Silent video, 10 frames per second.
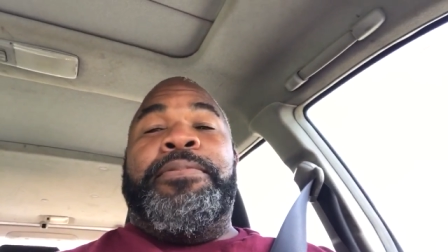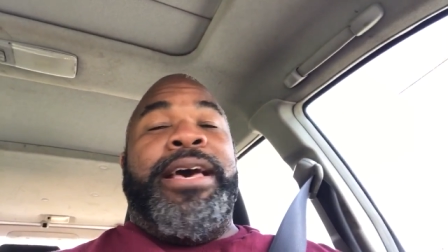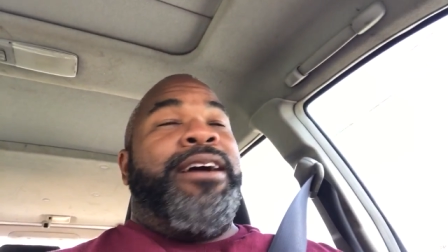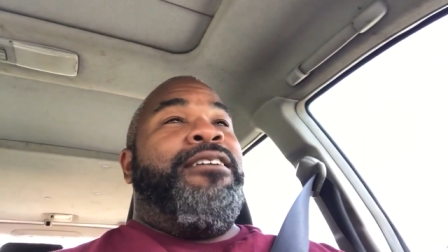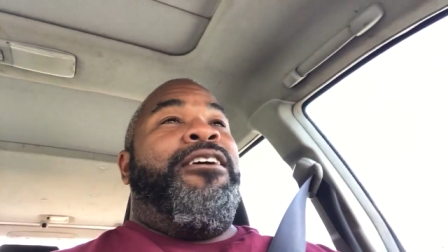
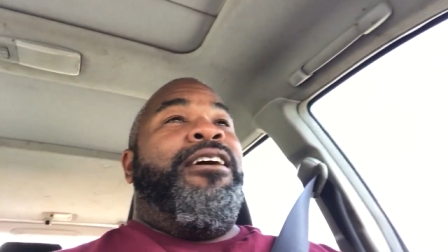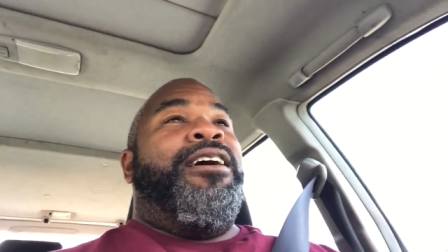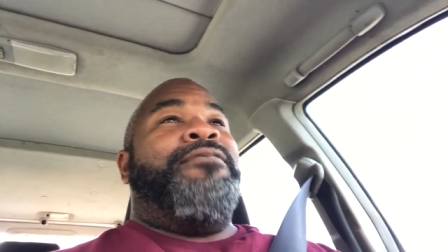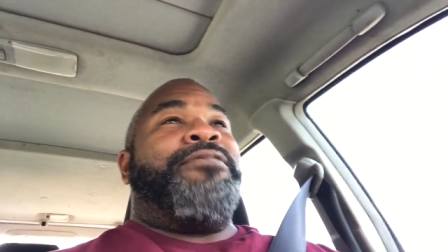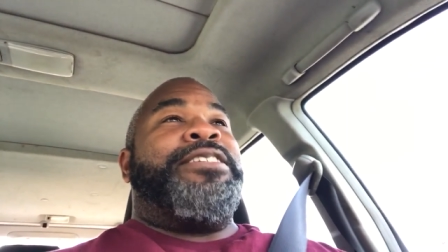there
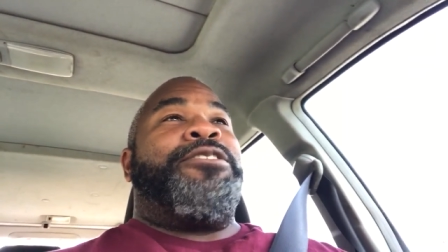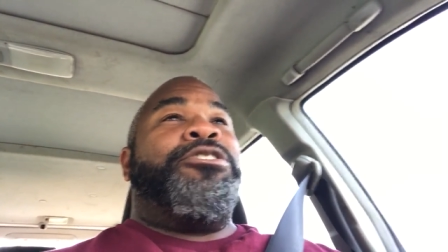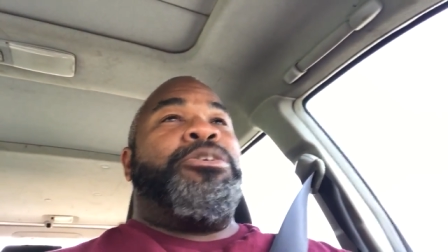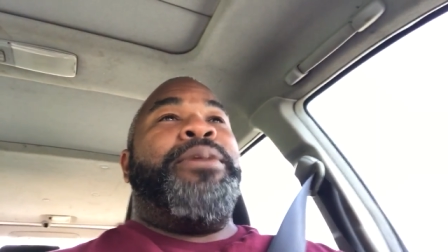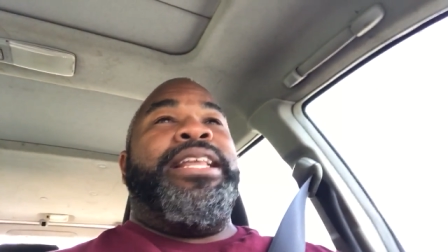are the
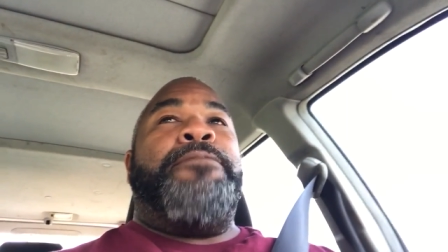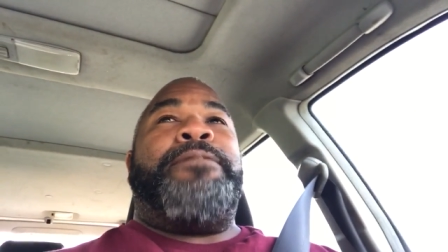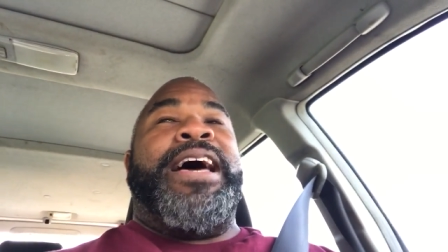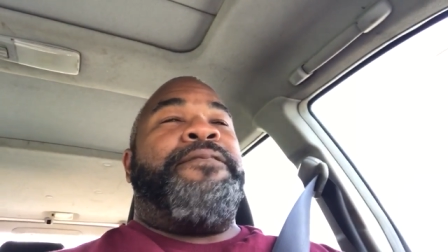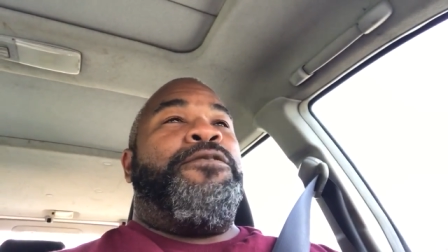social media
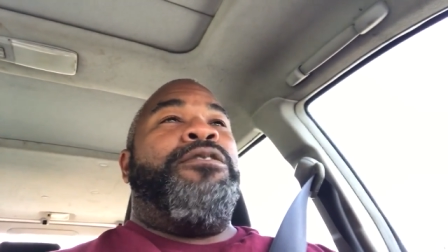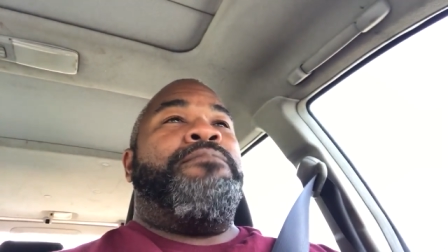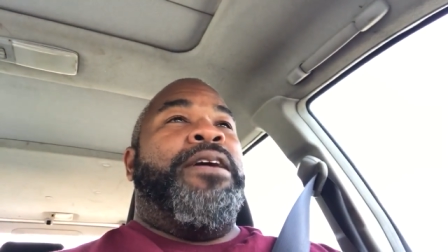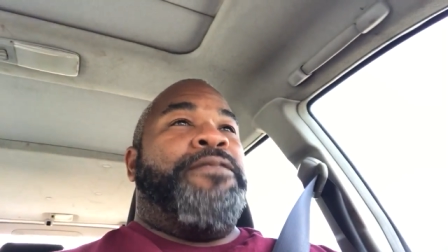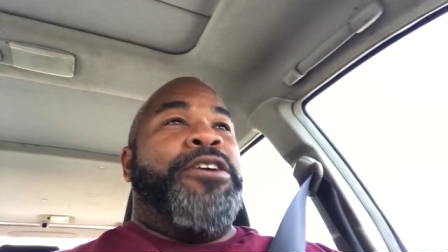
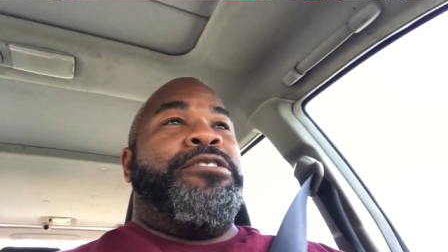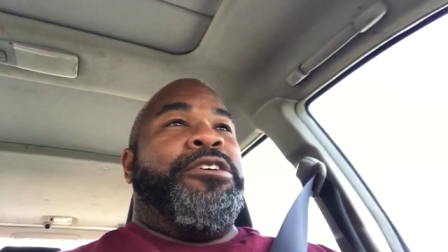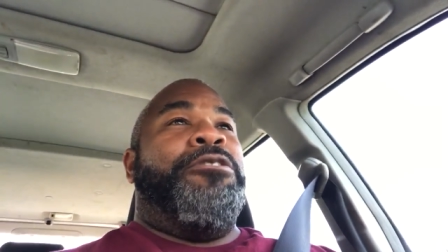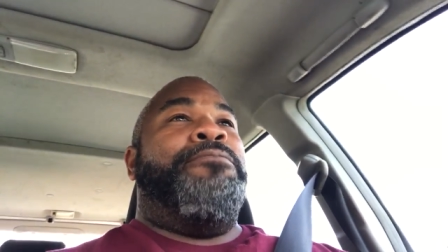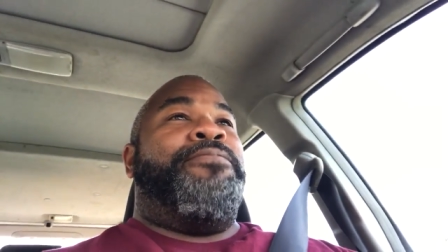platform of
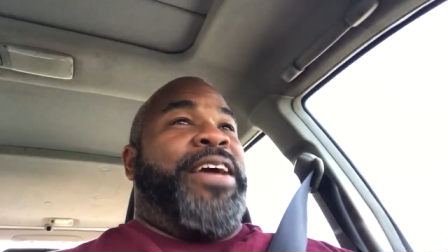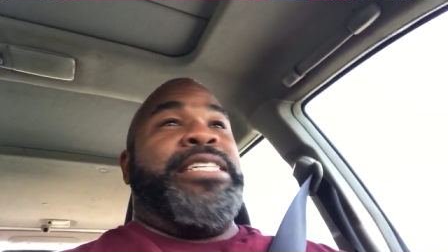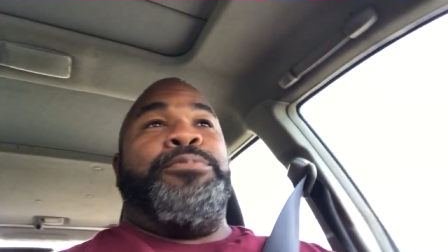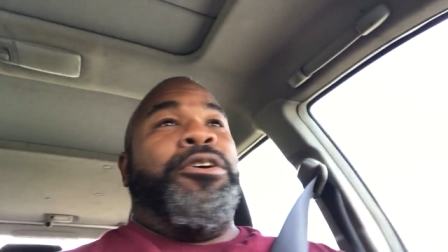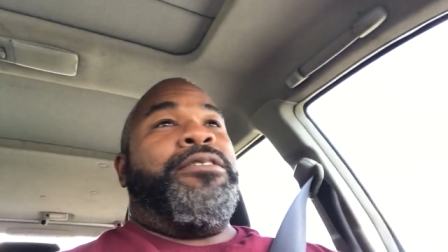YouTube,
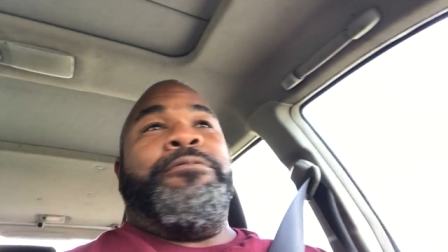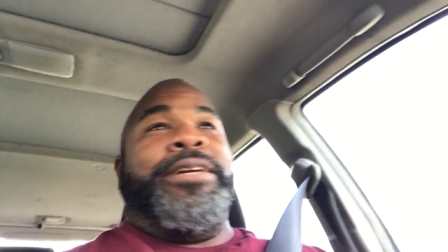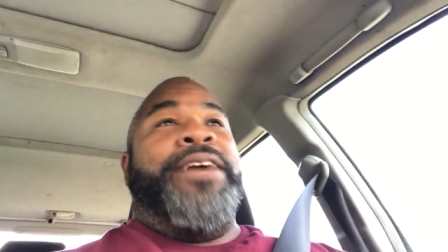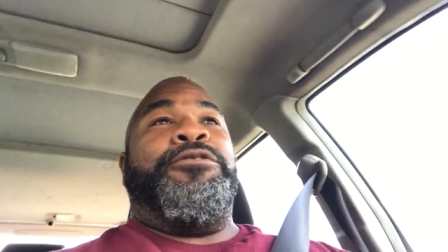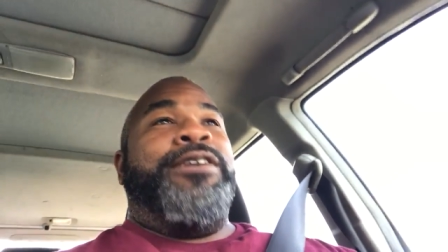Facebook, and
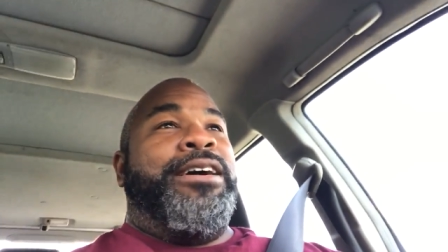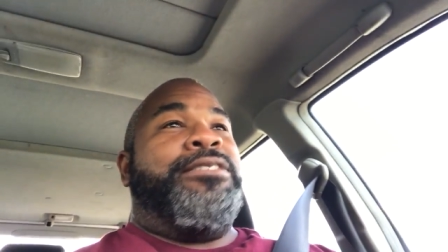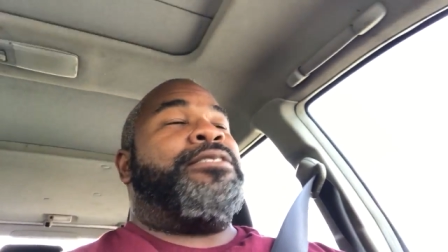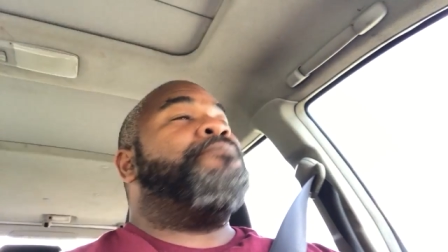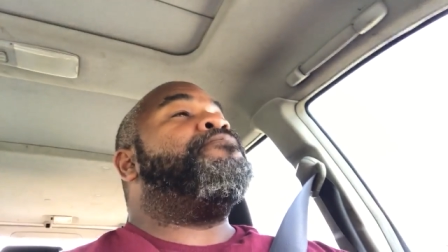whatever
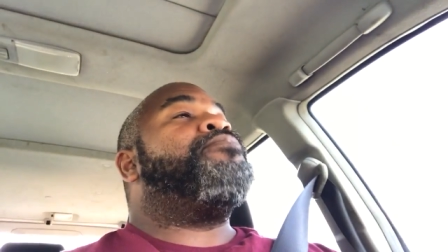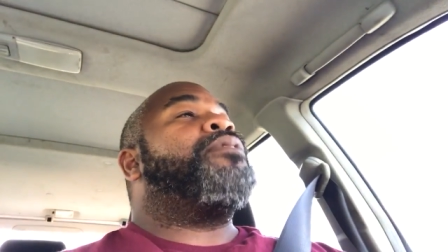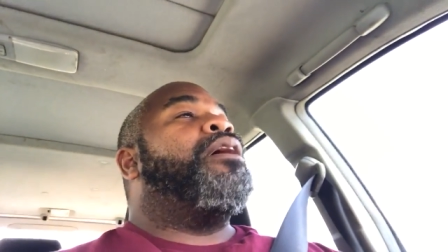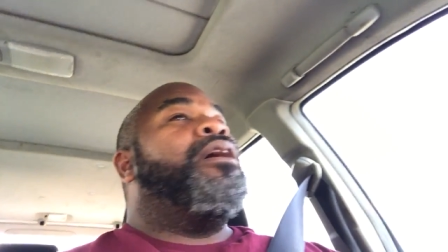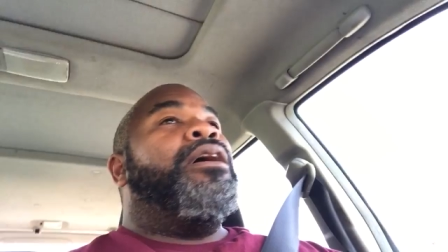else.
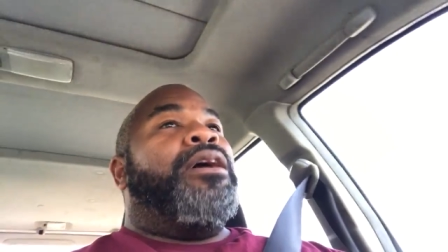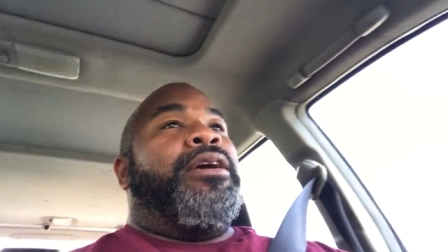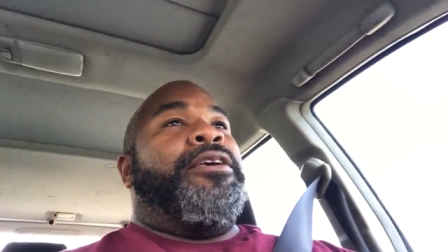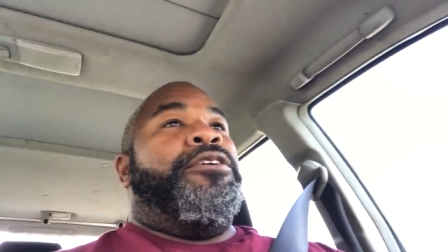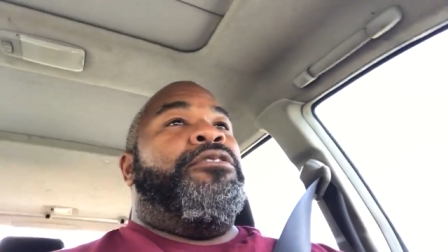
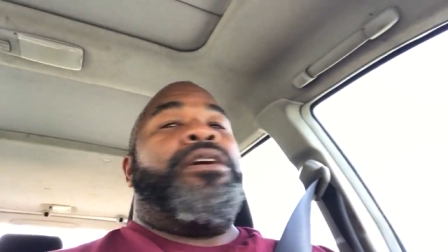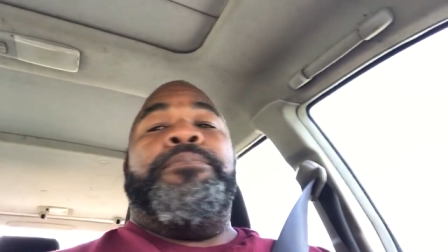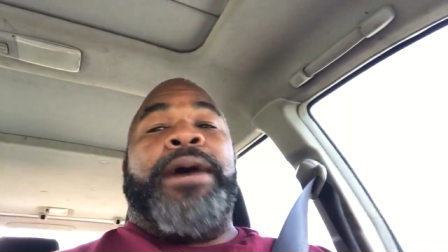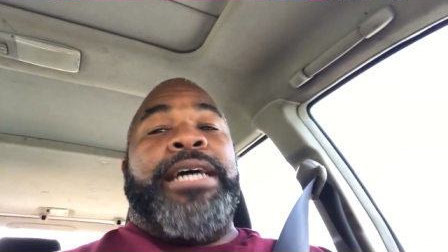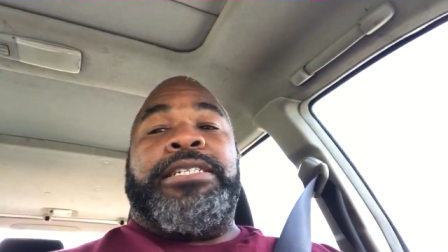You
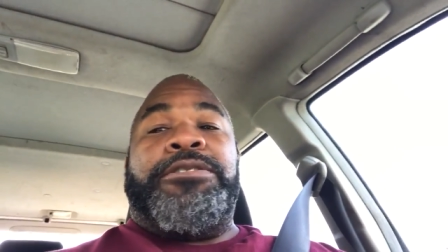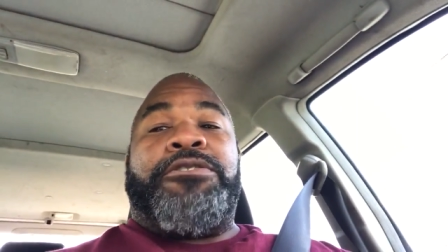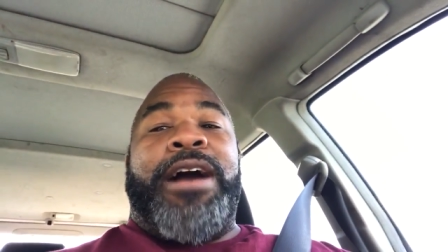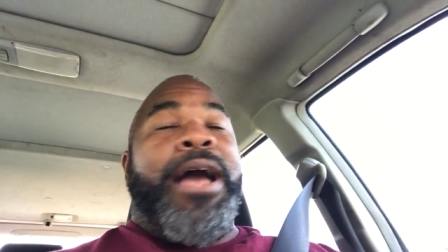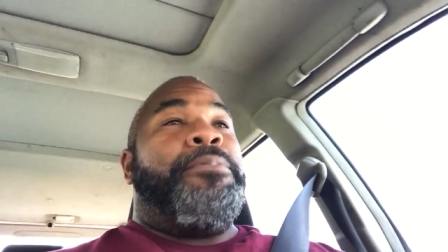can buy
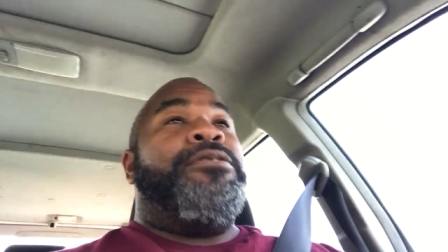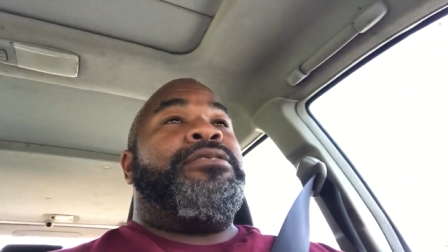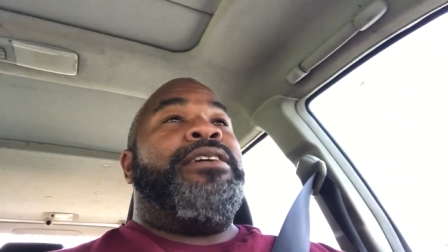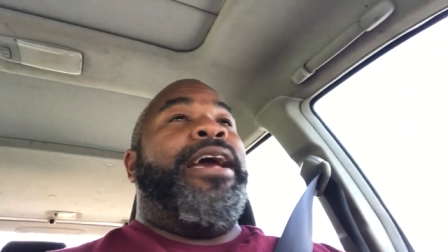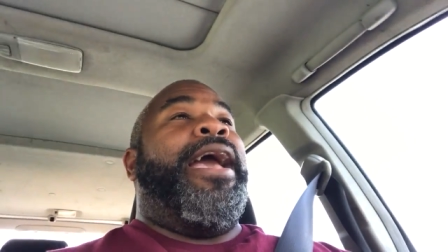
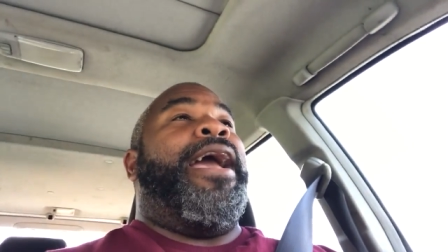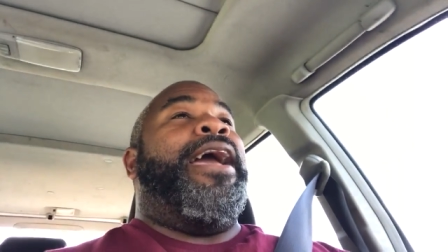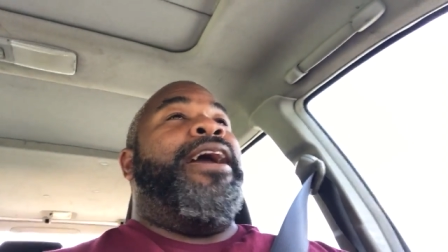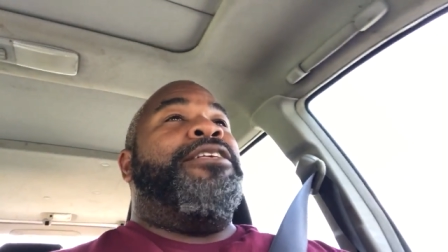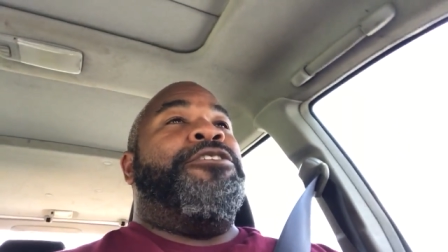subscribers
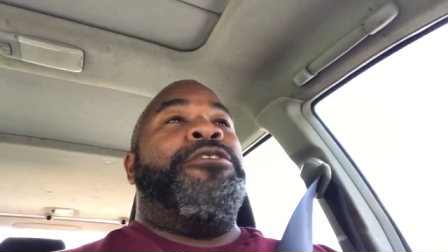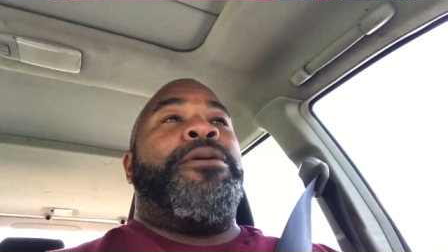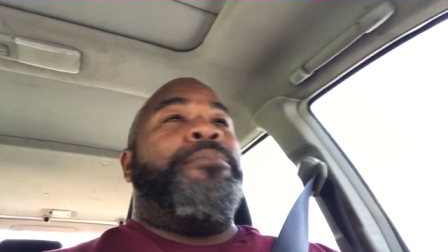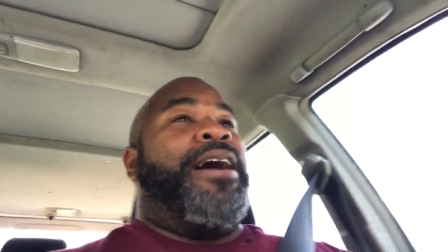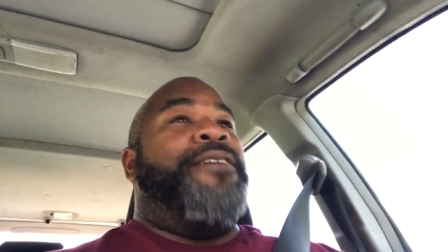and you
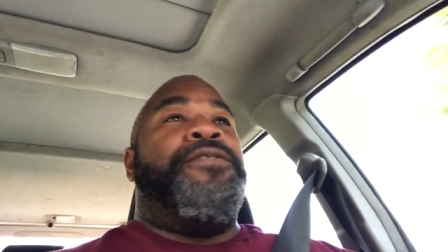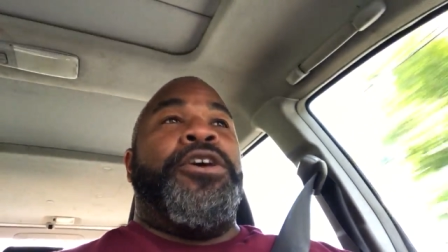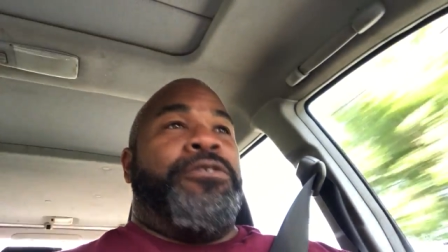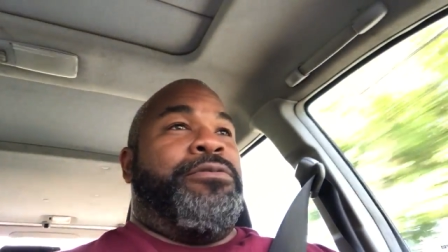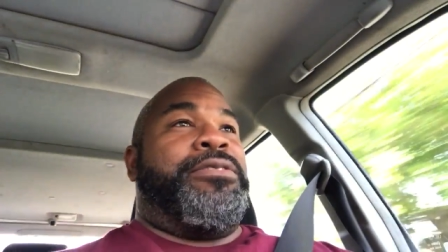can buy
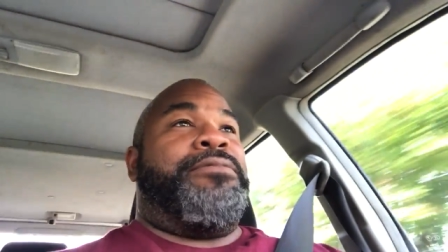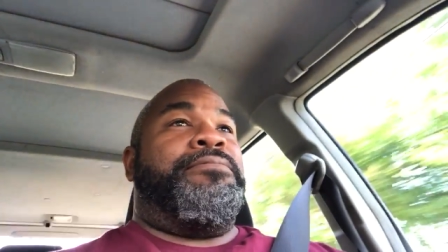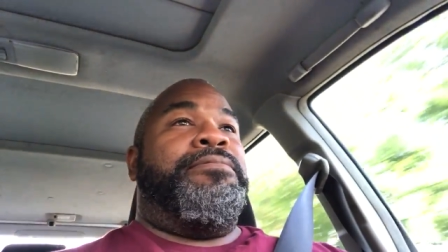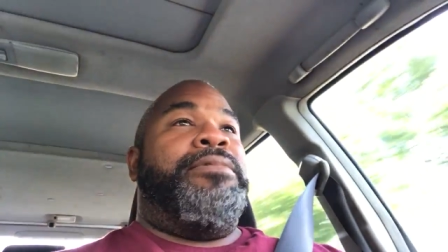views.